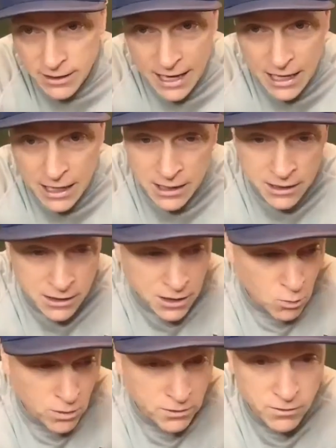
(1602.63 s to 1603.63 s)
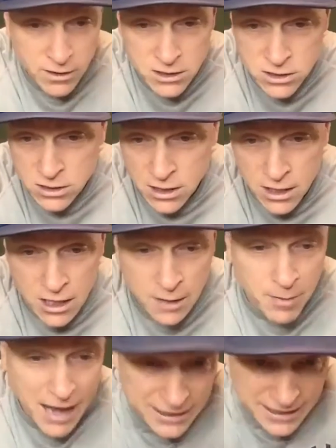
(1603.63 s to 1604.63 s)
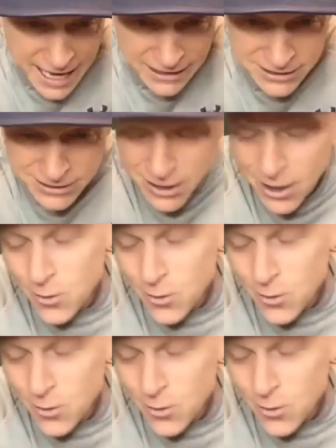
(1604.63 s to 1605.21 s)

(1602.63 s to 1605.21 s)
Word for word: And whether it's a podcast,